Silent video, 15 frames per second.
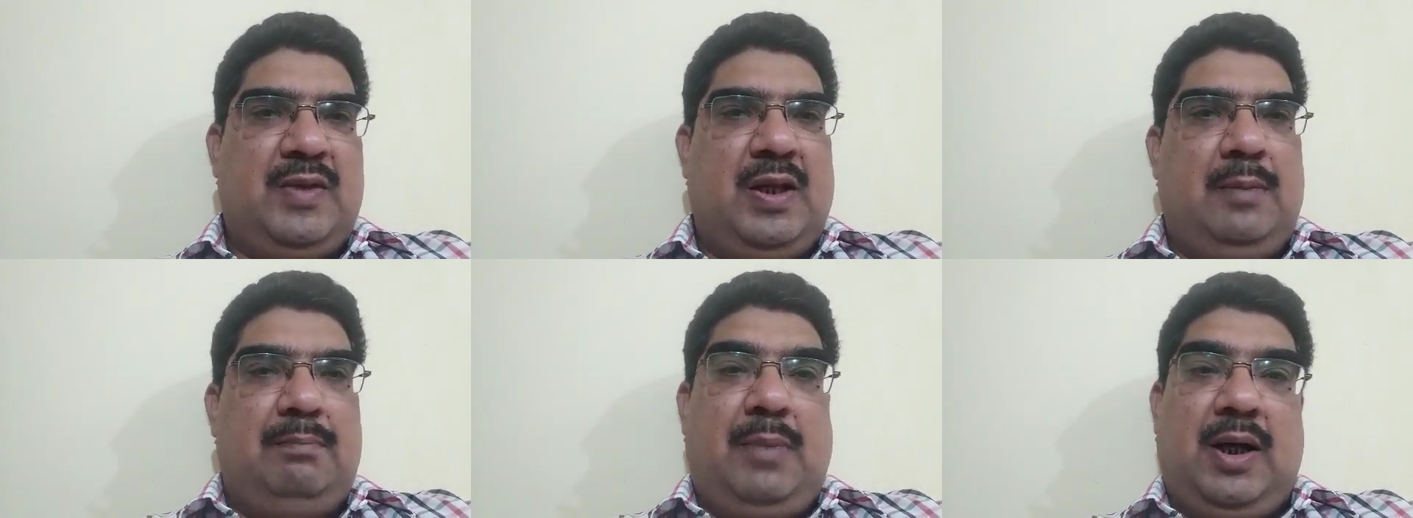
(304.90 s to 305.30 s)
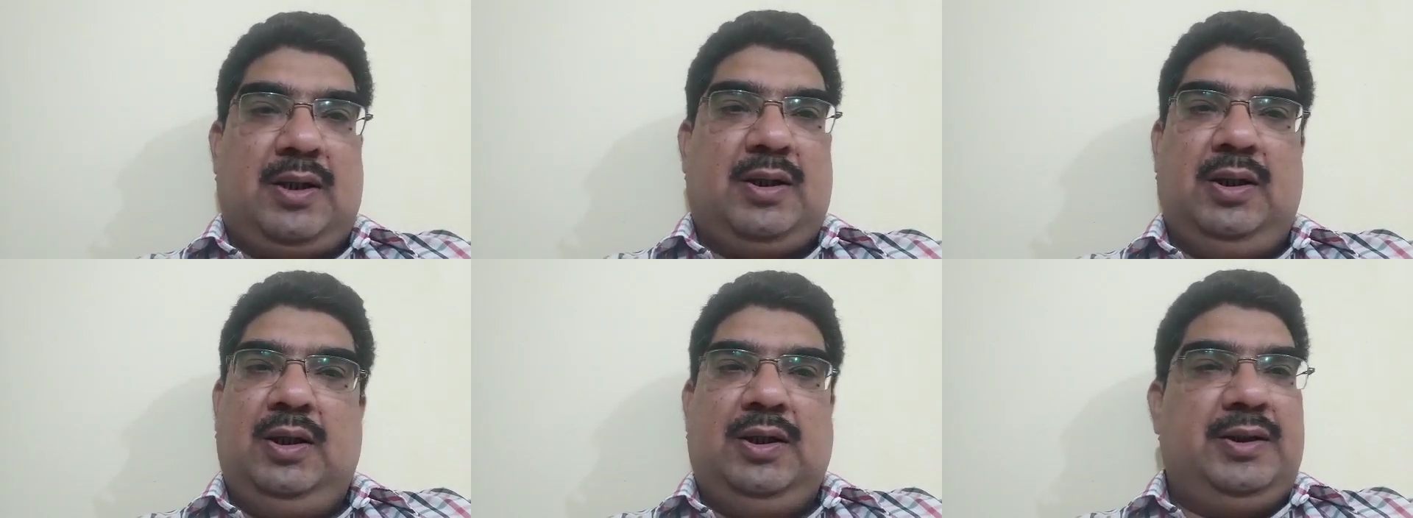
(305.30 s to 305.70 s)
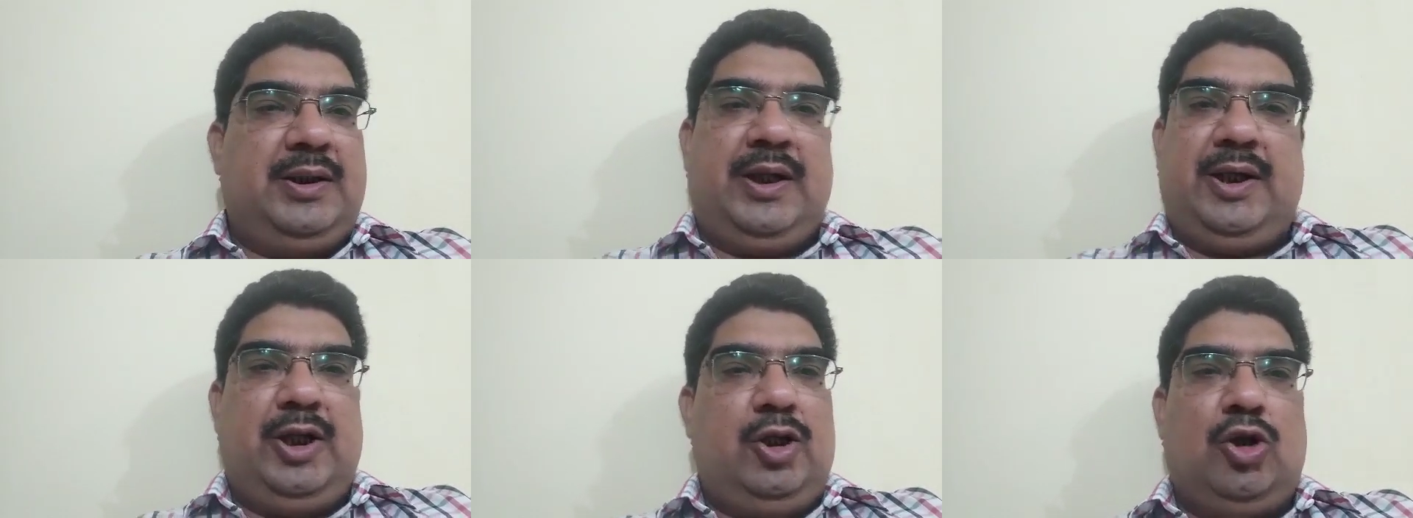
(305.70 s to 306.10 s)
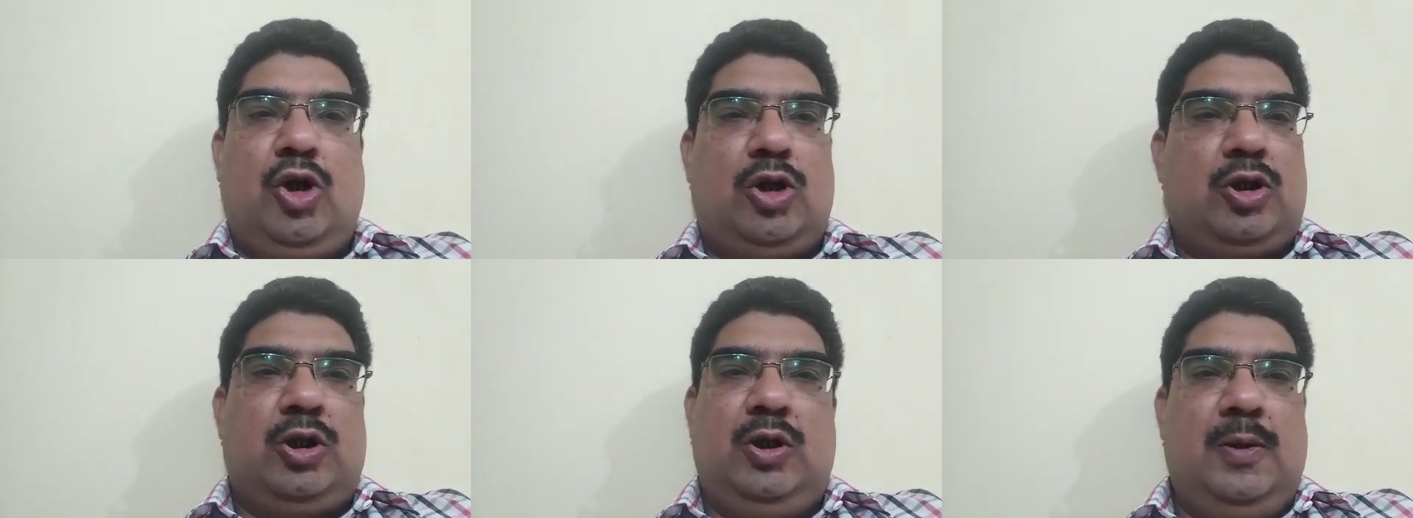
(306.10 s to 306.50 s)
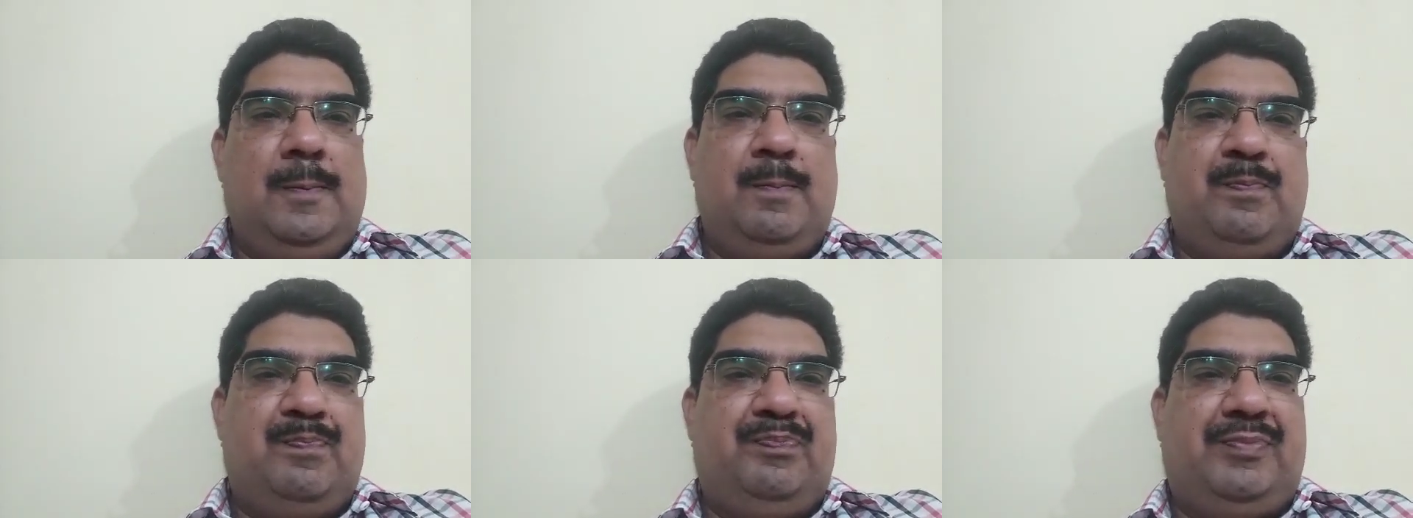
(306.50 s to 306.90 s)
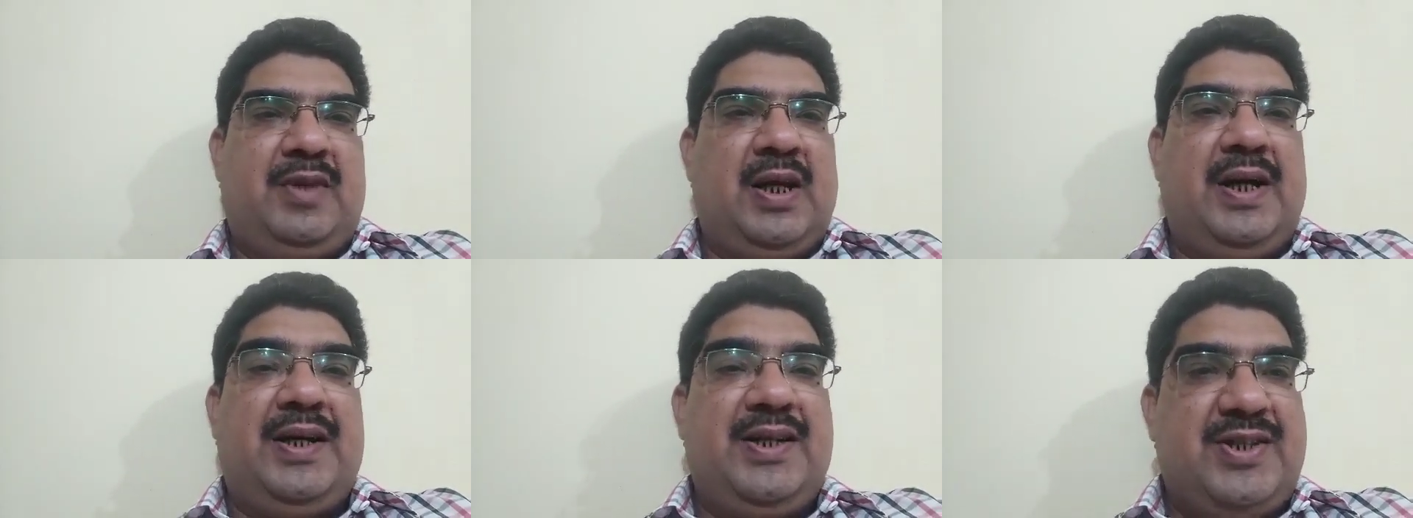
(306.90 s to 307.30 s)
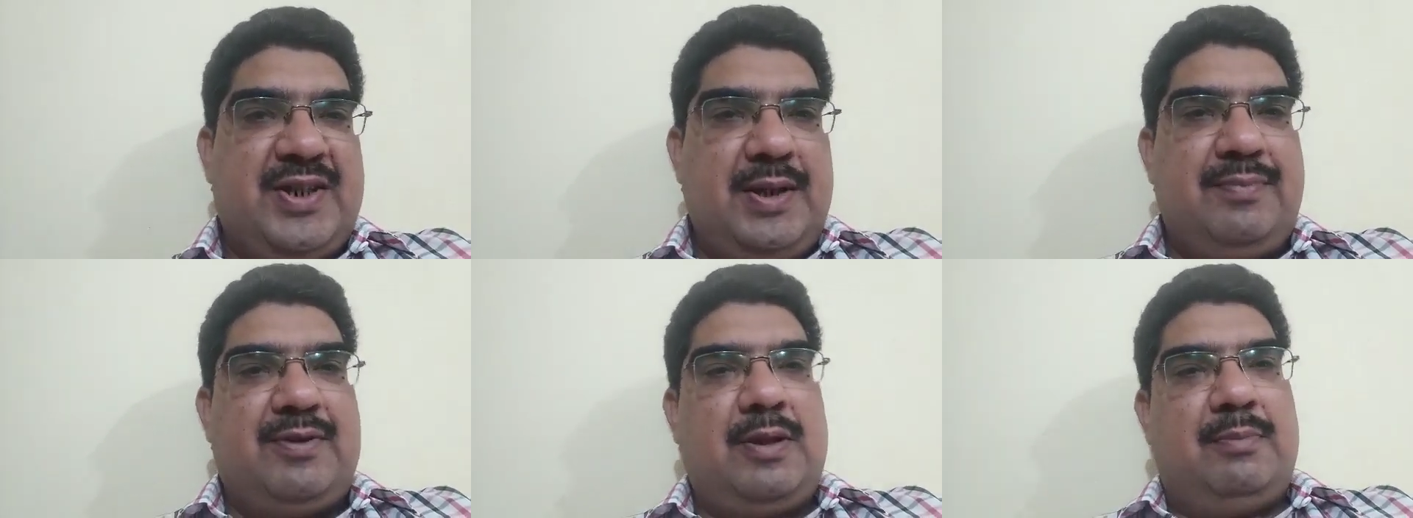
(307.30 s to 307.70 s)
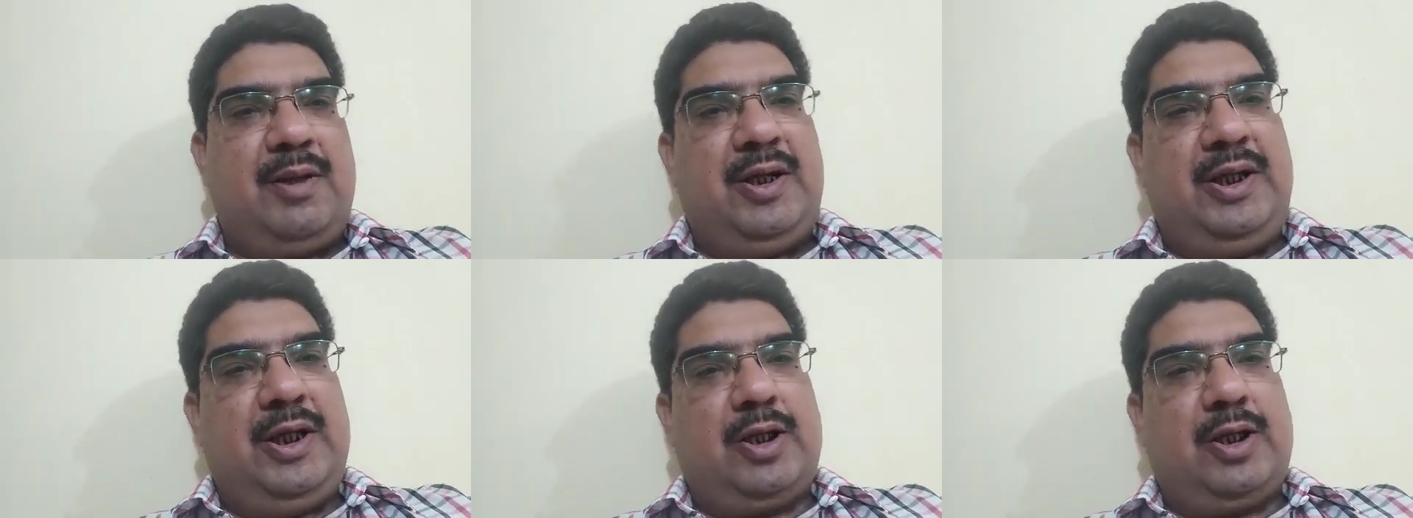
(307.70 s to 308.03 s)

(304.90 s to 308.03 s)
but they did not receive the money